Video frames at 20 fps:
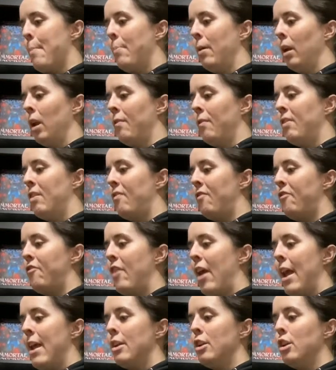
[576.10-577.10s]
beloved
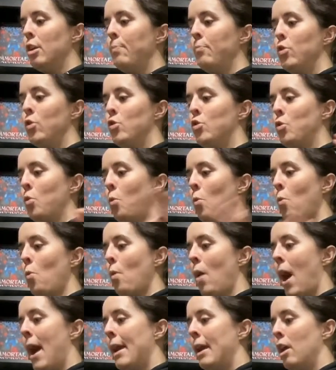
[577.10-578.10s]
fandom neutral
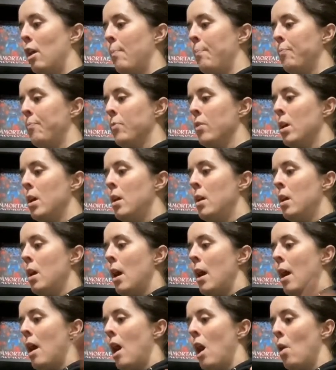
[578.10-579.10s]
item.
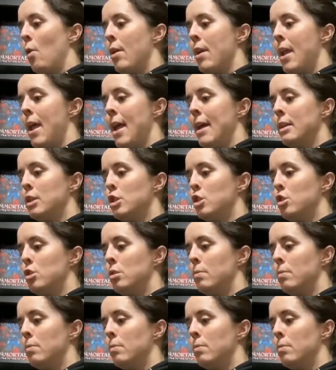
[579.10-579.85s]
Our next